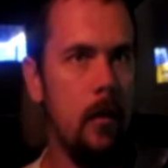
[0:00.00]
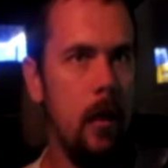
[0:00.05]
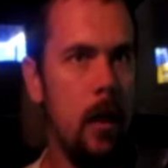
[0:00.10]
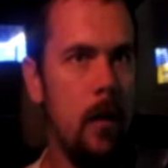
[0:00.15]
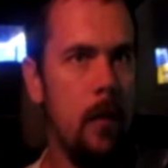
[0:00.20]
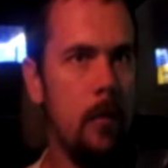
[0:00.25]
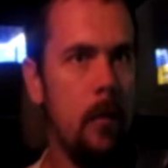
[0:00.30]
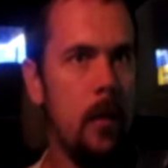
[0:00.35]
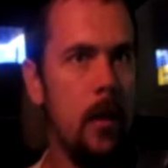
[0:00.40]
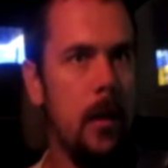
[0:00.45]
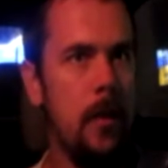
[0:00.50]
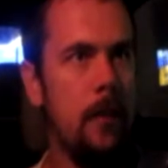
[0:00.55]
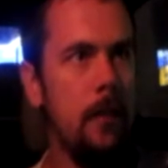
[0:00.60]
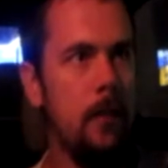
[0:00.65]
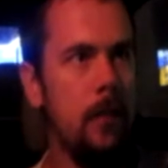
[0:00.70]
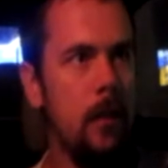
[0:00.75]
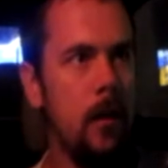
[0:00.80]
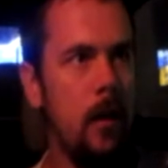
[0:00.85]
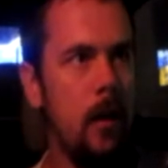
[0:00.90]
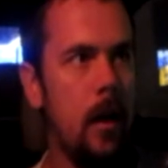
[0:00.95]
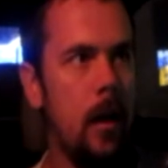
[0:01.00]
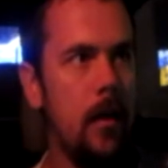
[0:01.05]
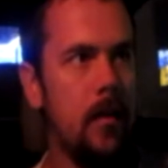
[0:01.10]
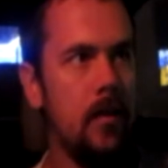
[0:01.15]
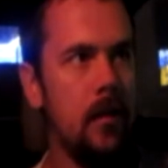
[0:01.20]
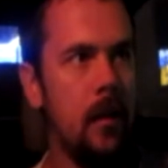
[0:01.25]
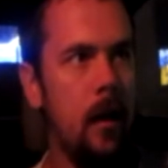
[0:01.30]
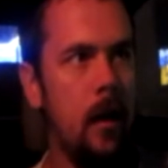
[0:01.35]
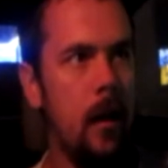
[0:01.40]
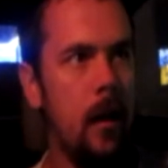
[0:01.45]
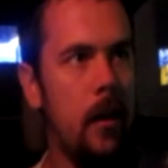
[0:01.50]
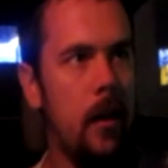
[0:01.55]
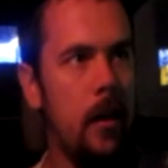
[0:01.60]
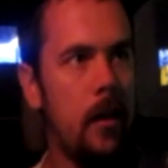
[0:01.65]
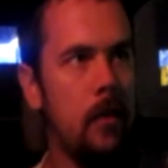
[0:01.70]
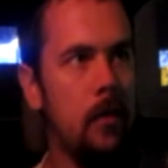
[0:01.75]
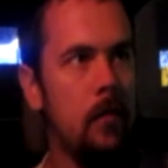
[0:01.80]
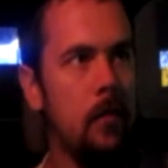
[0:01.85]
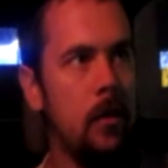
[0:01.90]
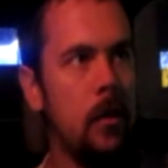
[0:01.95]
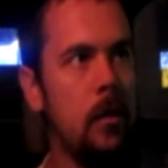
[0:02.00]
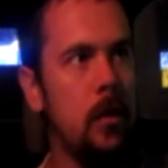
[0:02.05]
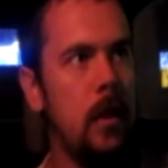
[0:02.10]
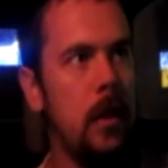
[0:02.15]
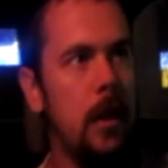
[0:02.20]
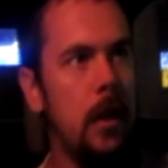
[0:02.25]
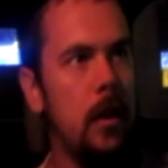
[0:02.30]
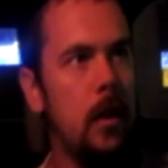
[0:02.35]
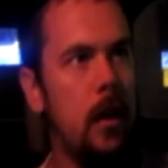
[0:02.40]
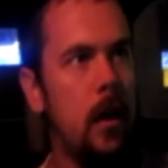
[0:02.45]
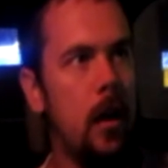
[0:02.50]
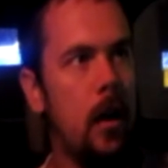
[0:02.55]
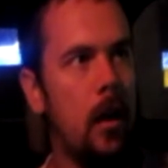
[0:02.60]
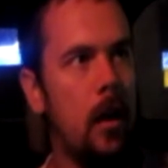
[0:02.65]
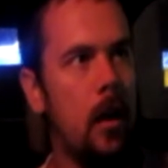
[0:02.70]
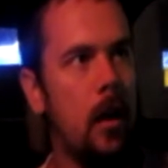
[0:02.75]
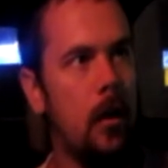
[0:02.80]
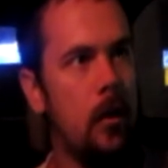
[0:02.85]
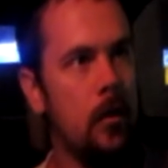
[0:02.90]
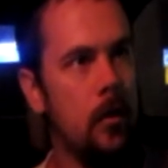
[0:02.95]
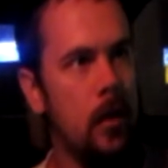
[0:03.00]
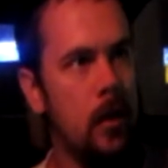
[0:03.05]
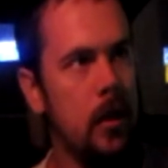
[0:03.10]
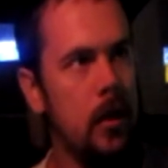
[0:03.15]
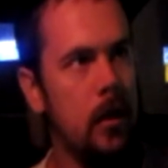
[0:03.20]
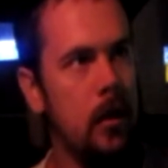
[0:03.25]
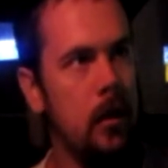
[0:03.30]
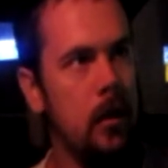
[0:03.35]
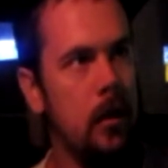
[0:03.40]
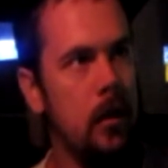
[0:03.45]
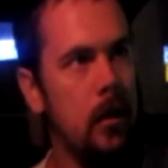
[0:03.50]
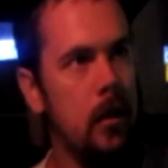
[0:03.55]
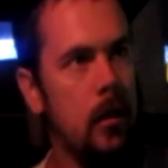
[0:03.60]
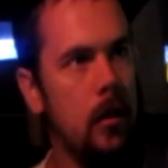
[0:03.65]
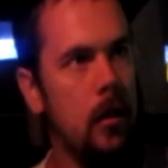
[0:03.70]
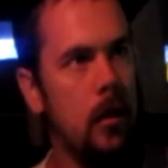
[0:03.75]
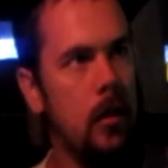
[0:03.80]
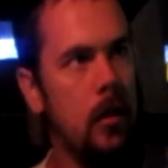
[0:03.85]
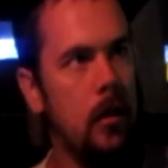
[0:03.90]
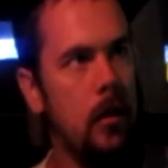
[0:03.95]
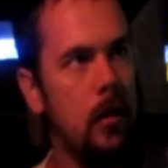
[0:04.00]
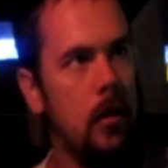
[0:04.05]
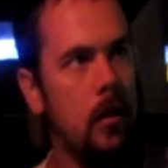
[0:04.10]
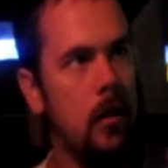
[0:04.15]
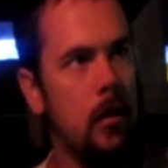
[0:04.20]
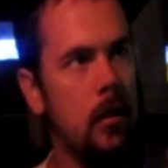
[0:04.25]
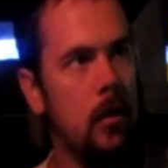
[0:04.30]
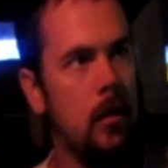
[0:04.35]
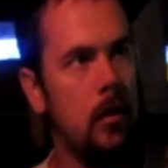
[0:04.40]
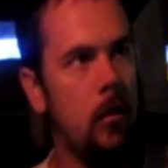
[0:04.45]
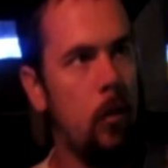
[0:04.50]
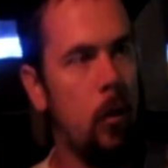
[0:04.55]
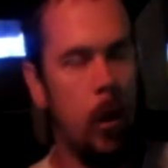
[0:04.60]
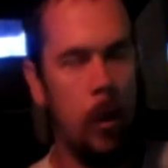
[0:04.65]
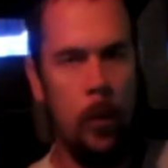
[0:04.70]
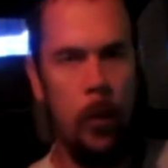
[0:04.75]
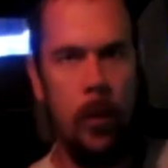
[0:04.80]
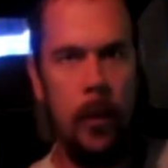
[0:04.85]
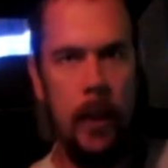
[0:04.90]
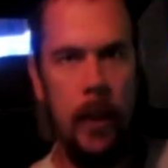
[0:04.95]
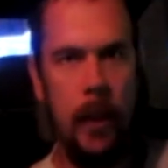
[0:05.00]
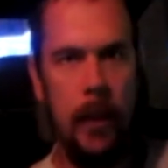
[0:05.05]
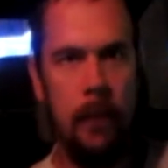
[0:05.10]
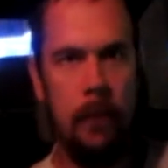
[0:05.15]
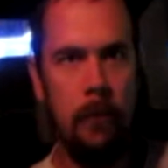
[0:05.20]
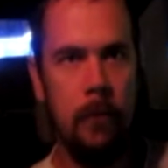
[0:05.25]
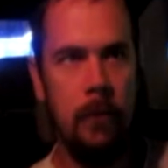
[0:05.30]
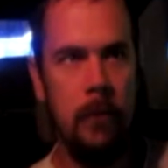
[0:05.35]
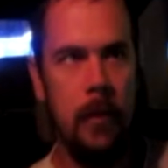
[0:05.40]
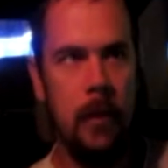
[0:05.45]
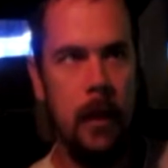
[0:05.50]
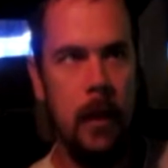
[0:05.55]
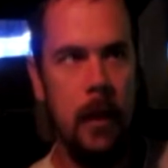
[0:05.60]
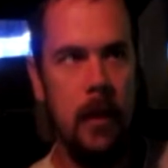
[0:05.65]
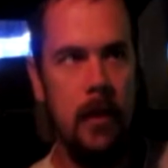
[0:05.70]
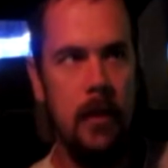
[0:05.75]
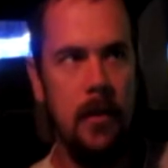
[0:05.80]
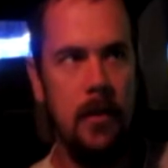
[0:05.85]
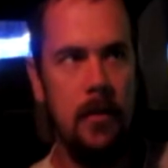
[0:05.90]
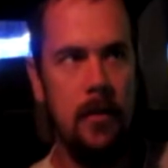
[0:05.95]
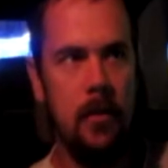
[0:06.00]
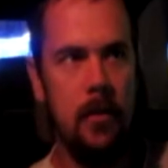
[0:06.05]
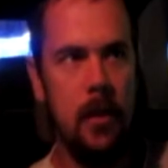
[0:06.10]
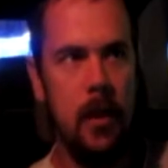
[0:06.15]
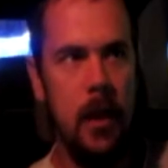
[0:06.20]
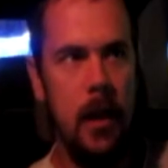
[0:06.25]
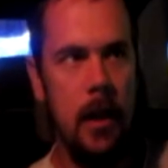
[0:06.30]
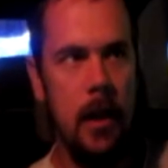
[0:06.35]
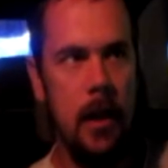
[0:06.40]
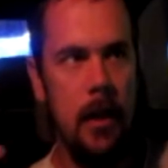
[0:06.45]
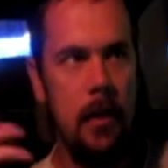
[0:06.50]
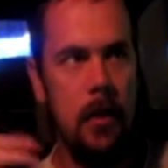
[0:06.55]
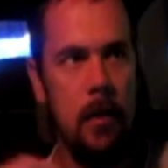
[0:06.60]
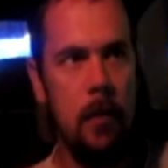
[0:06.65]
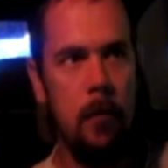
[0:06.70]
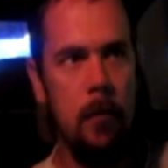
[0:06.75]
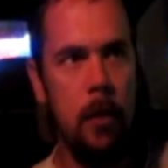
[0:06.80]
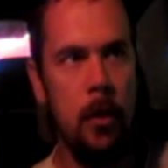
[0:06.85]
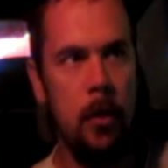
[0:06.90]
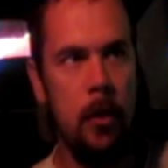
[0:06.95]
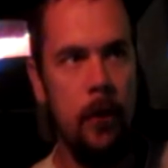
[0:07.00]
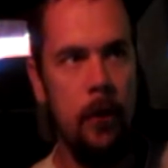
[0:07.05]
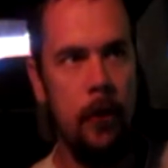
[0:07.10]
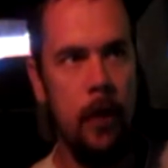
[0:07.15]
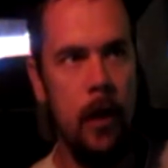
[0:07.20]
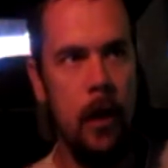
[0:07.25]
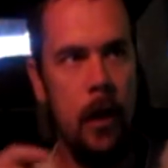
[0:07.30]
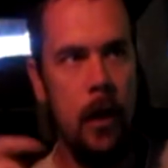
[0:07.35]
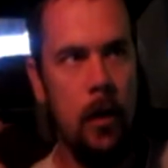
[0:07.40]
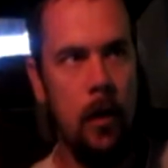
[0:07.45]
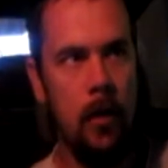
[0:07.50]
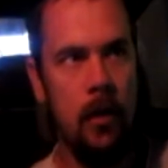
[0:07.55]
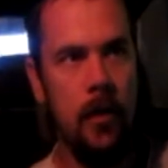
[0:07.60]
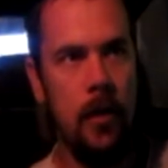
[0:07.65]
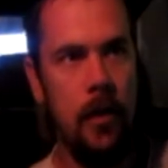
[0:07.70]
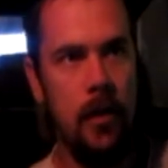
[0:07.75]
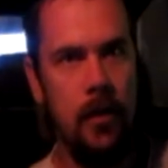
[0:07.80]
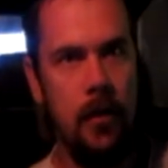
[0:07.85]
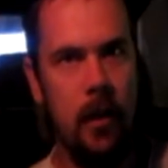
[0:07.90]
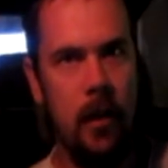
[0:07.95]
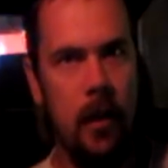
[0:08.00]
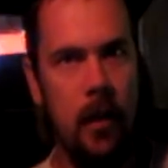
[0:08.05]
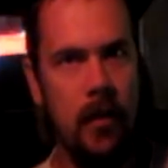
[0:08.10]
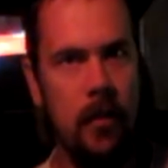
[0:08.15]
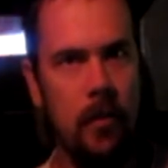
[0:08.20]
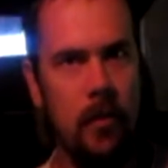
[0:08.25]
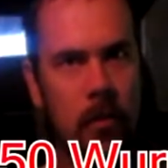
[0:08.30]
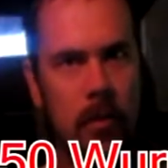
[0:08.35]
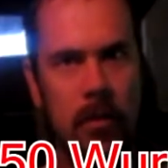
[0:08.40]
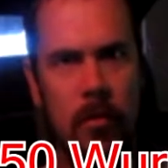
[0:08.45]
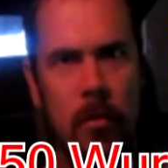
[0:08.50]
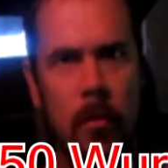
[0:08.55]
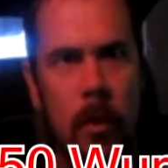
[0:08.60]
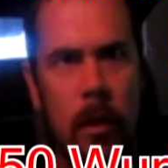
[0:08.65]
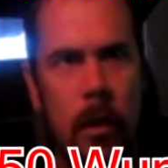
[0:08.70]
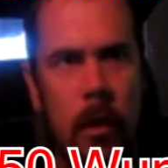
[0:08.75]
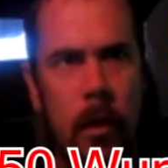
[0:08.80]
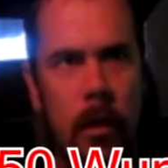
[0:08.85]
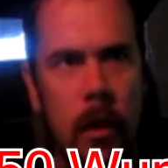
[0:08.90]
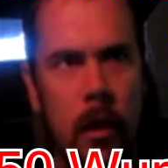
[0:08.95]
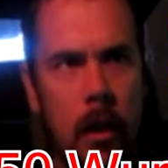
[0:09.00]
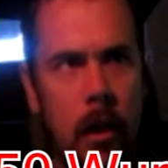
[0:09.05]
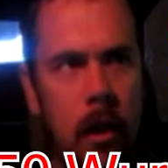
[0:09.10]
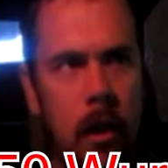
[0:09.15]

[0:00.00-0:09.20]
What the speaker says: I believe I saw that you do need 100 Wurmple candies to get either Beautifly or Dustox, which is weird.